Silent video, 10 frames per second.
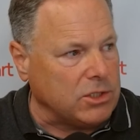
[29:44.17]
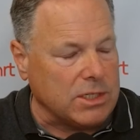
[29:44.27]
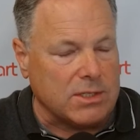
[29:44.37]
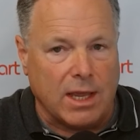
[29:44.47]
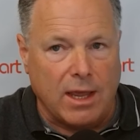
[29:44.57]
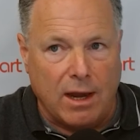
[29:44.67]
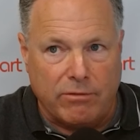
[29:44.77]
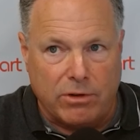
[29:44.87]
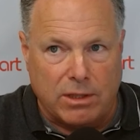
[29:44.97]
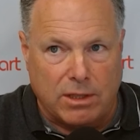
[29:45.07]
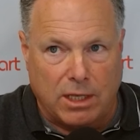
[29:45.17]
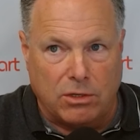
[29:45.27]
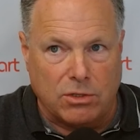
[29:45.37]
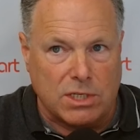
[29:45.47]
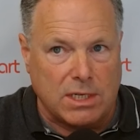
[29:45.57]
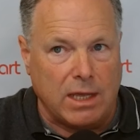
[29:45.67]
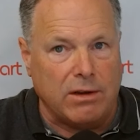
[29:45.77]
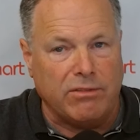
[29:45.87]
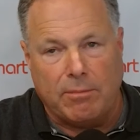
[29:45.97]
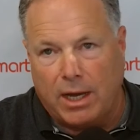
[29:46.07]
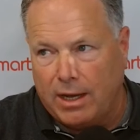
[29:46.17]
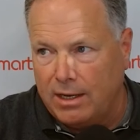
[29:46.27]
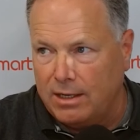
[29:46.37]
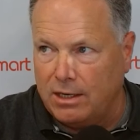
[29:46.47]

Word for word: is everything your state of mind